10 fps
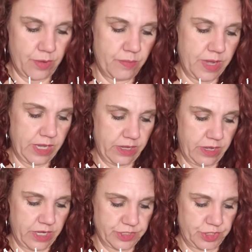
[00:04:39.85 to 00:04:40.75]
Oh my
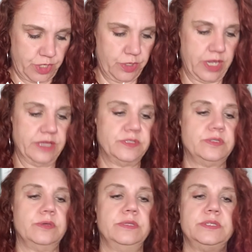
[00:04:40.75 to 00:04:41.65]
gosh. Okay,
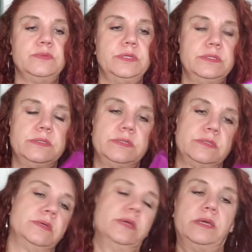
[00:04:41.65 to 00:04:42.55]
so this
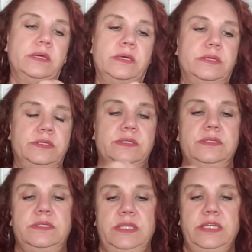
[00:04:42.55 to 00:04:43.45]
one's
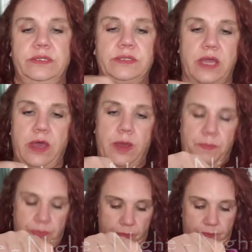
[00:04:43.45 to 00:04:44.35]
sealed up
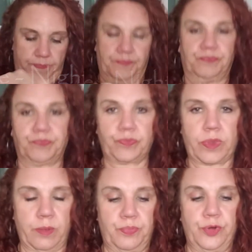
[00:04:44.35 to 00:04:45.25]

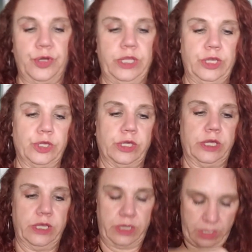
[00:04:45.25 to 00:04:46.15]
pretty
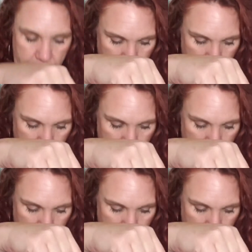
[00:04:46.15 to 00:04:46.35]
good.